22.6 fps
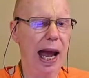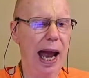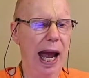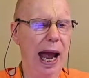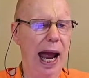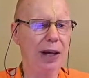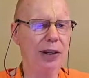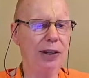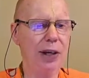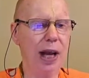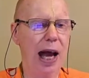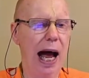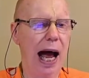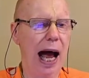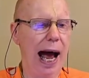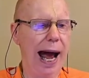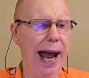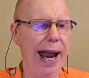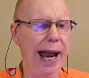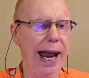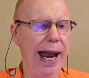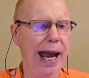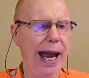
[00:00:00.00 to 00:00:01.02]

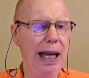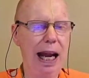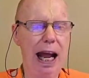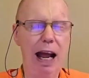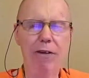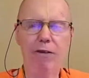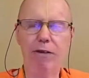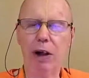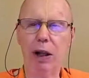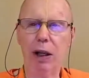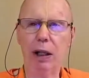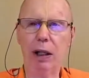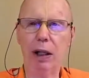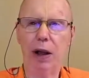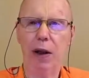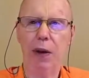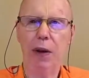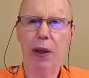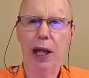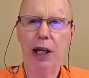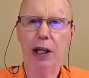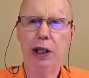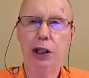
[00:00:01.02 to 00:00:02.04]
higher level
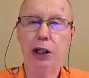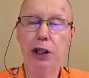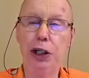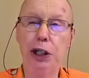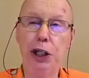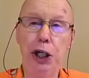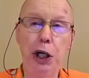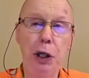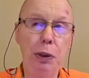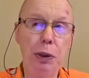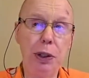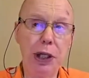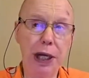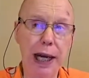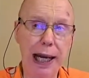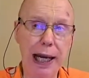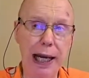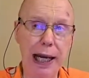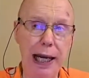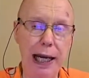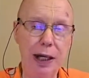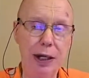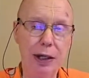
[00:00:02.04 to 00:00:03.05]

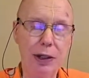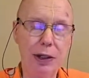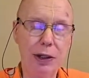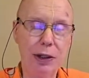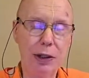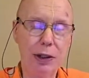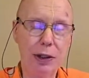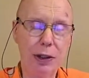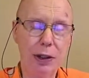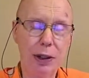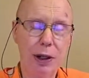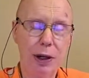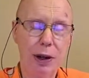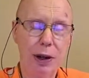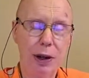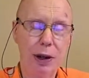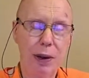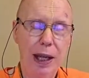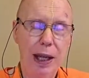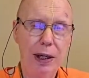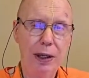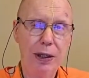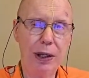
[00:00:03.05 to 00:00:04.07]
duties
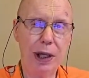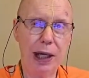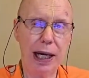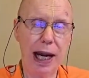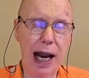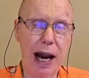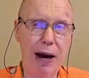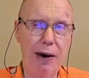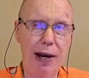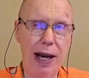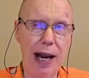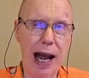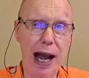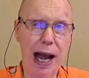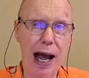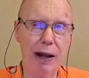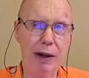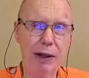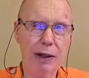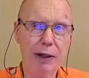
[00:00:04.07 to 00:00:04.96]
to carry out,